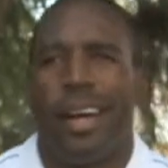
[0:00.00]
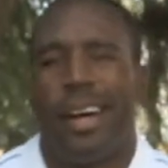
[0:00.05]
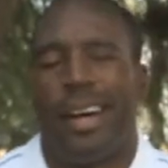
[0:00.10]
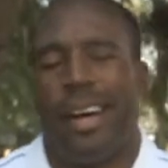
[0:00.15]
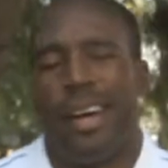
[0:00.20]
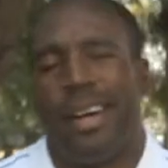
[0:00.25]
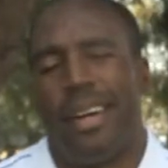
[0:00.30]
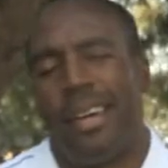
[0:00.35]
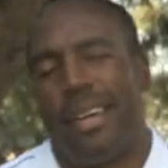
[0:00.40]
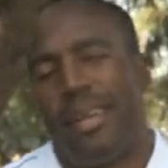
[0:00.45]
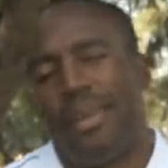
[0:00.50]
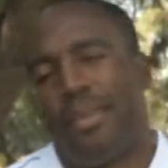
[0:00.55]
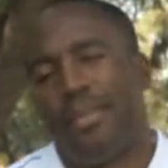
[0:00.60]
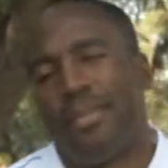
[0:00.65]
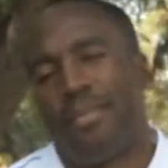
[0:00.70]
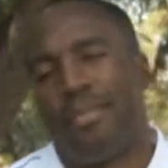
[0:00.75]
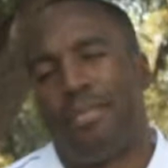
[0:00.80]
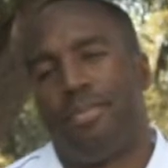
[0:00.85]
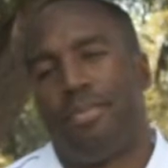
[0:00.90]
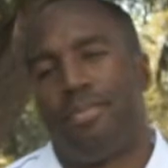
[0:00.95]

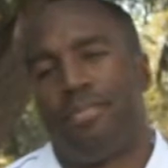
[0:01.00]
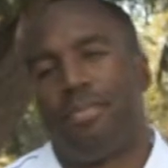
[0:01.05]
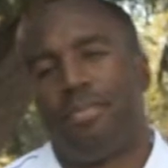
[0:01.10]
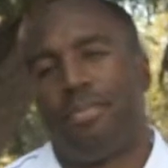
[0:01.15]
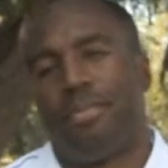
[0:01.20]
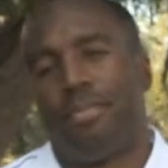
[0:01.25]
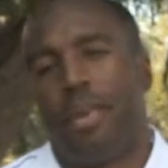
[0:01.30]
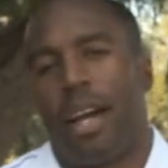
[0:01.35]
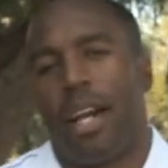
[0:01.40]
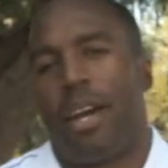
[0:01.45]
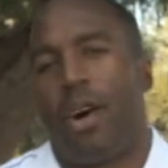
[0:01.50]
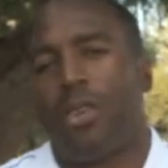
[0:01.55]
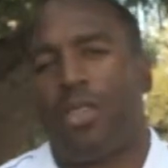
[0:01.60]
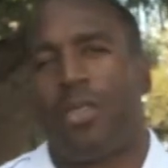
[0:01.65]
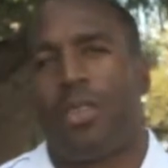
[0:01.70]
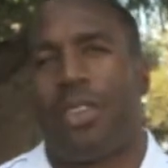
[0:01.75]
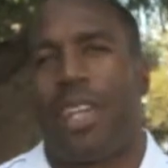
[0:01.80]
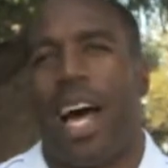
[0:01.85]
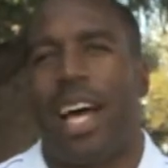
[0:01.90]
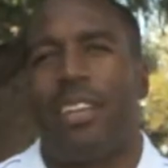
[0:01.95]
Um, my
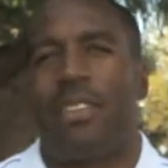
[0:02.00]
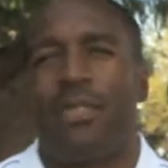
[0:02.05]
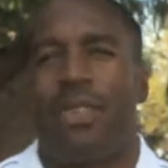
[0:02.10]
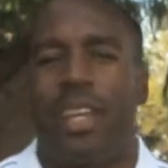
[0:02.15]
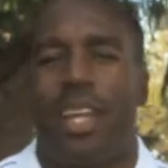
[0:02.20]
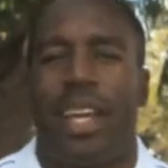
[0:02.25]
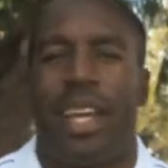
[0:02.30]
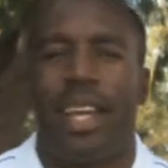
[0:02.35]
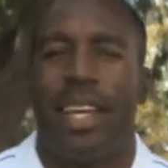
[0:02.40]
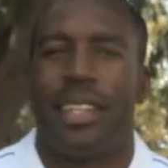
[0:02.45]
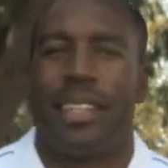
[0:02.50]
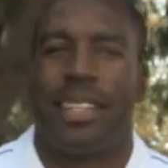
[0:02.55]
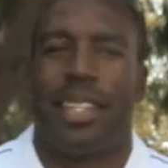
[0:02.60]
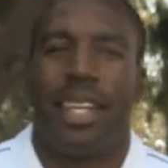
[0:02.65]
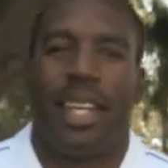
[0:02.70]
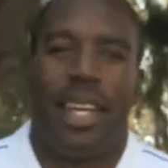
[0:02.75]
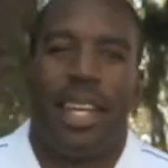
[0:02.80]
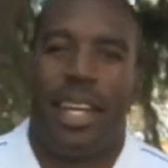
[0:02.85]
coach philosophy is,